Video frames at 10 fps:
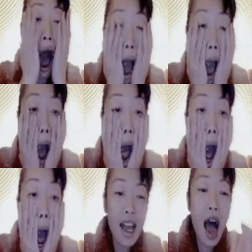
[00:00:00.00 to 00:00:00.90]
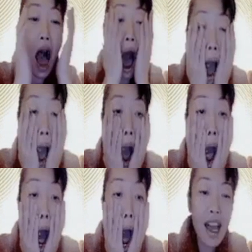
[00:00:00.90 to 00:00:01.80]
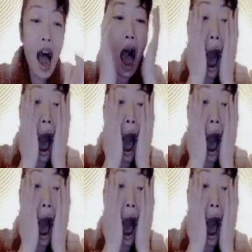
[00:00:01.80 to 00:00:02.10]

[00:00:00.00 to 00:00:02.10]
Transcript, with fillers: You know, the people